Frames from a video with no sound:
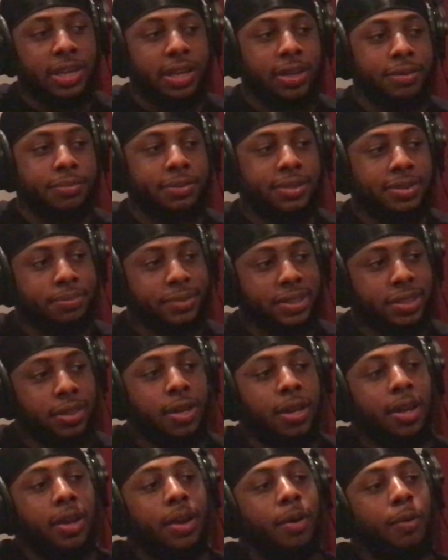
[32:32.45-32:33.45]
nigga,
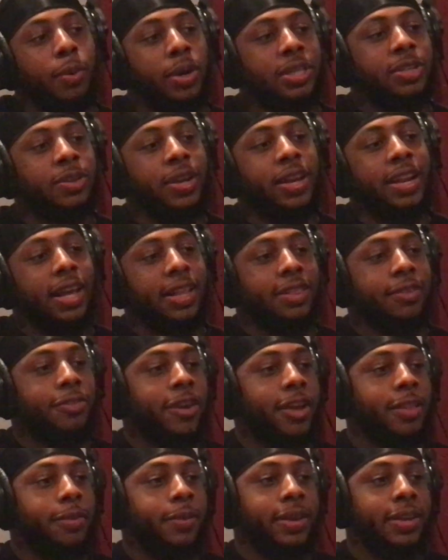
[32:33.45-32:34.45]
what you eat at the
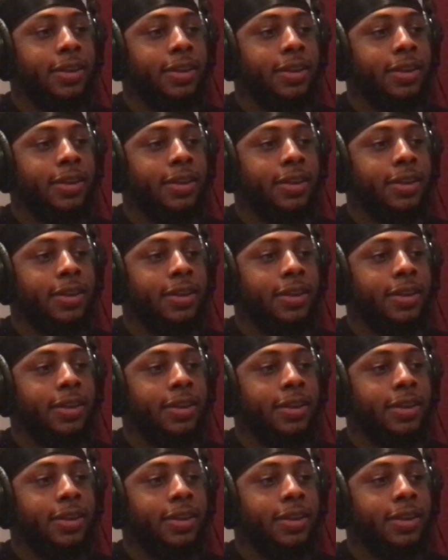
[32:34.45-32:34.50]
family